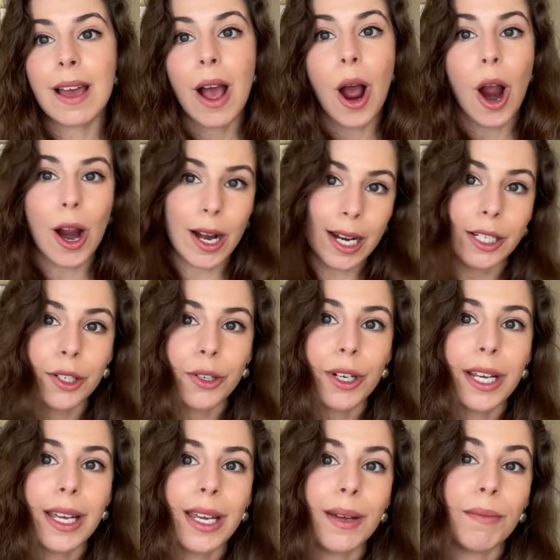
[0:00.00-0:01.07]
art
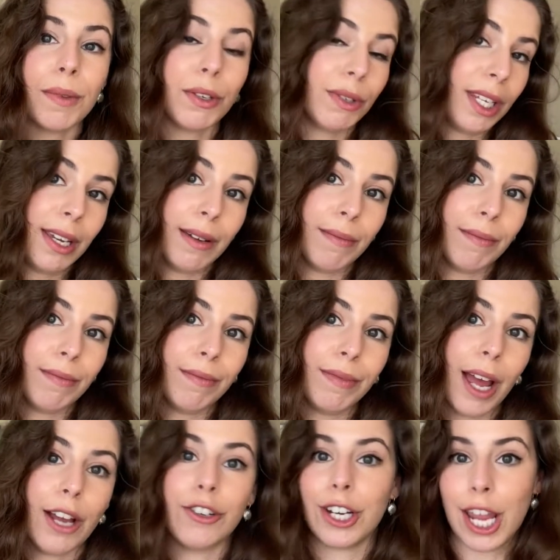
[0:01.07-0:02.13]
history, museum
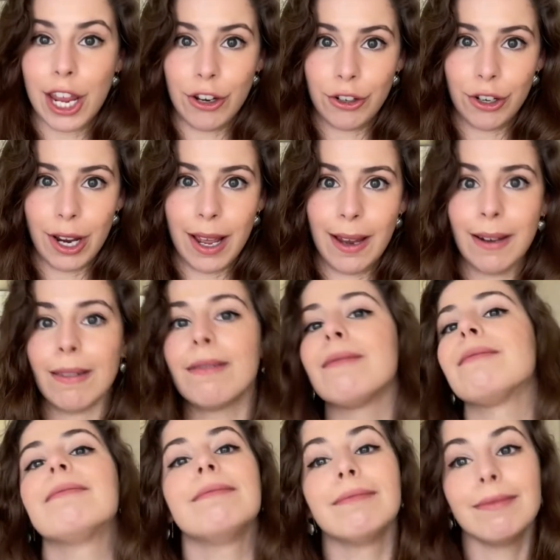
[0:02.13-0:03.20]
education,
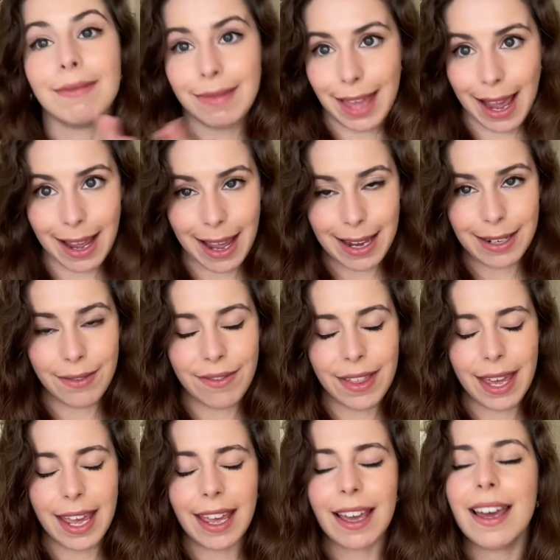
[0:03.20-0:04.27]
that kind of
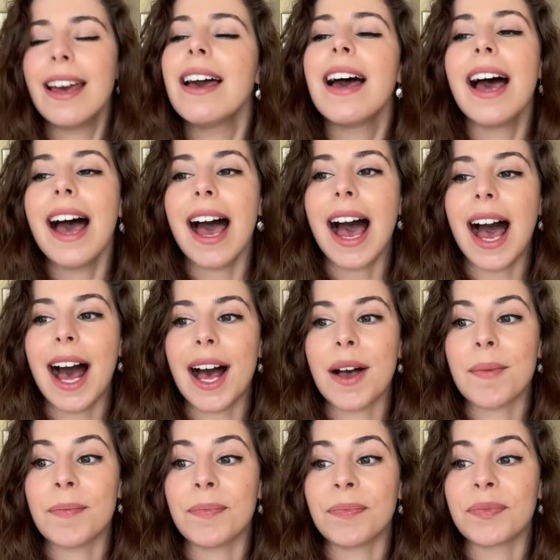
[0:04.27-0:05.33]
thing.
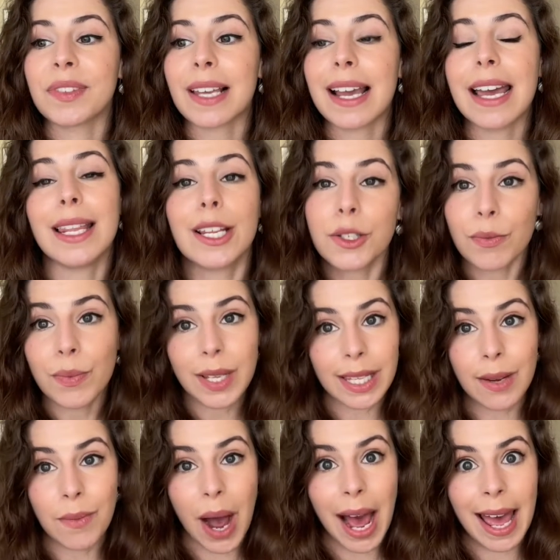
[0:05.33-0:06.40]
Um, and that's really
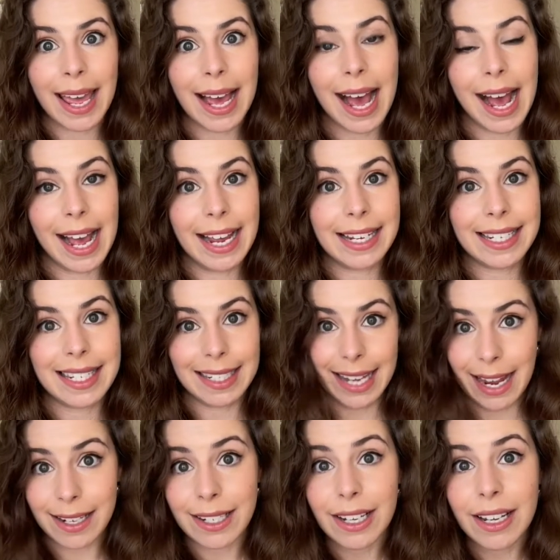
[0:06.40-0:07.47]
why I
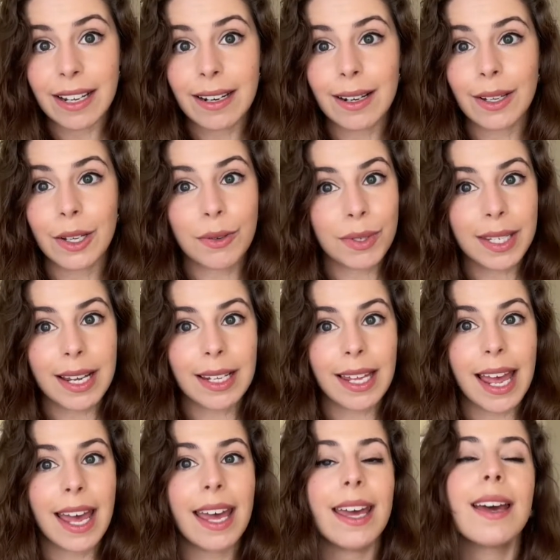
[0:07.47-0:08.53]
selected
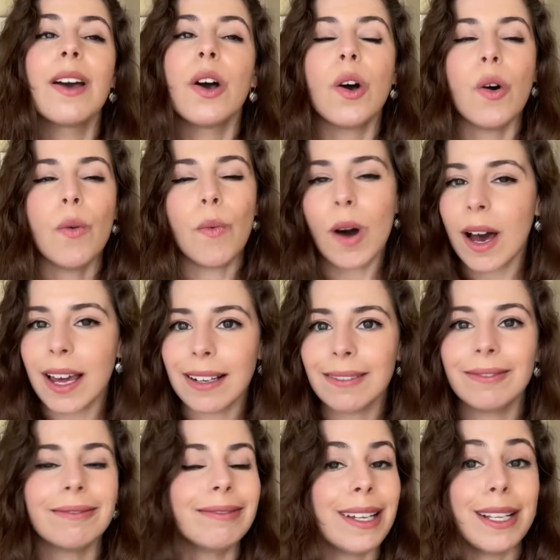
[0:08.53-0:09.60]
UCLA. One,
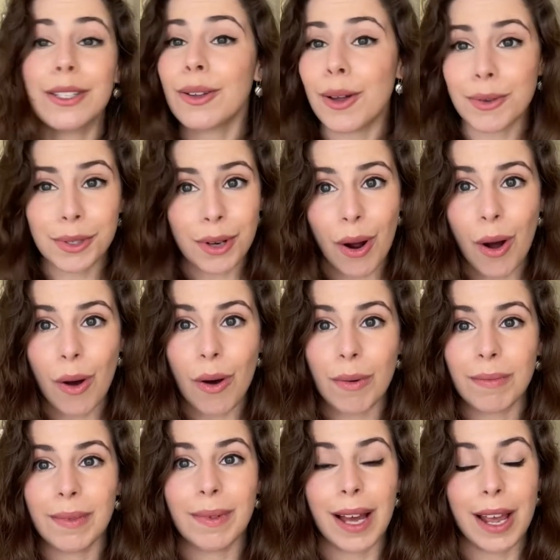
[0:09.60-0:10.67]
it's close to
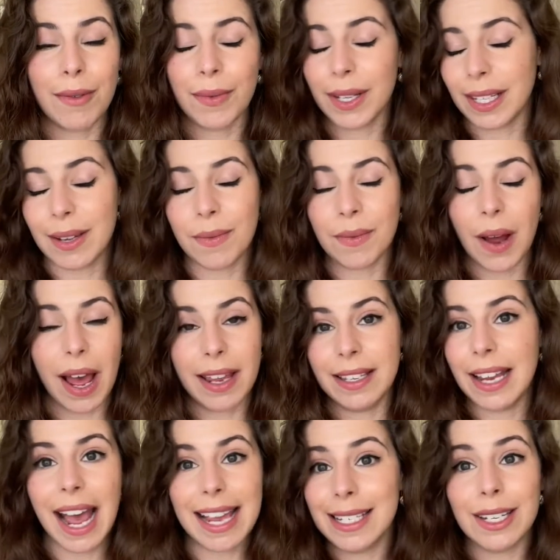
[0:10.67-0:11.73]
home. I really, I,
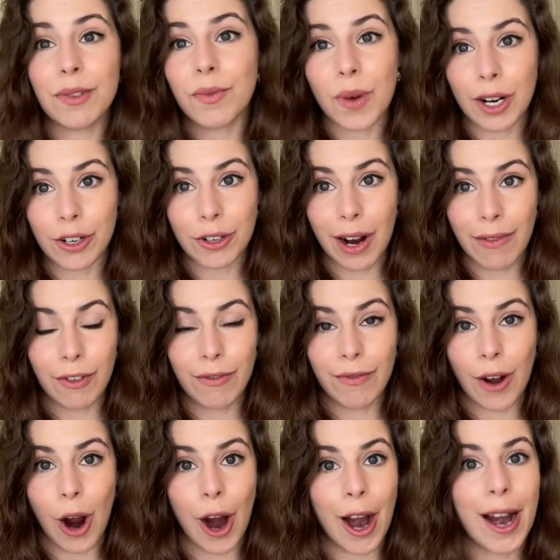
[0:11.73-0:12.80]
I didn't want to travel
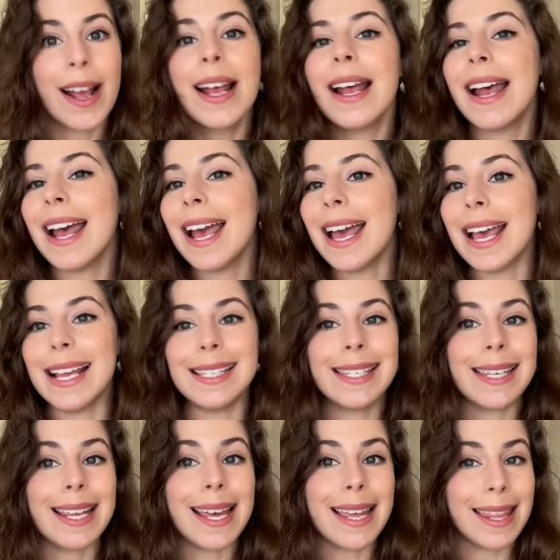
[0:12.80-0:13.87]
far. It's
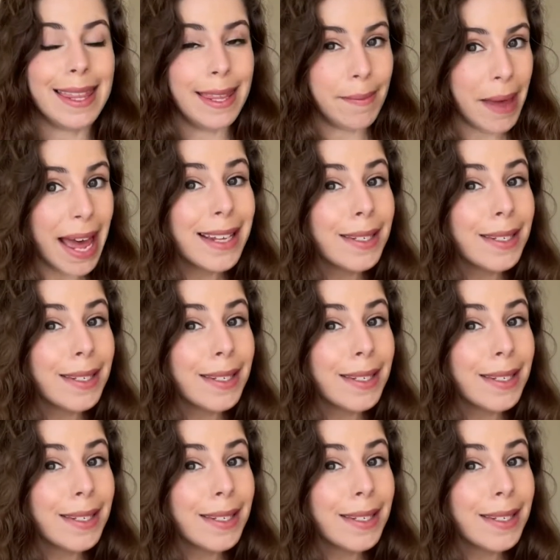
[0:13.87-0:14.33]
the best